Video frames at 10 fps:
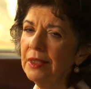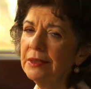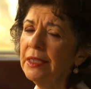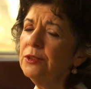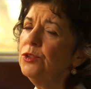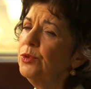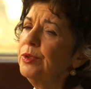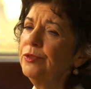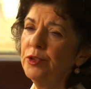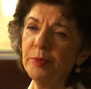Takes new
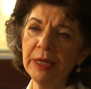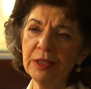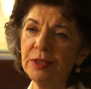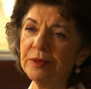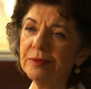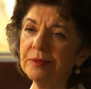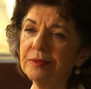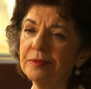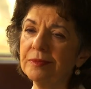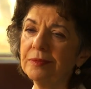information
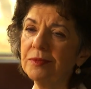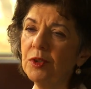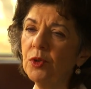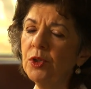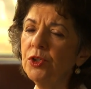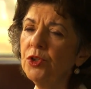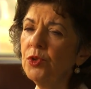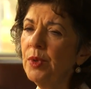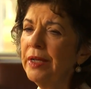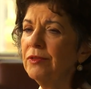or a
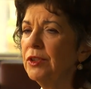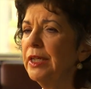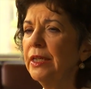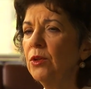new way of looking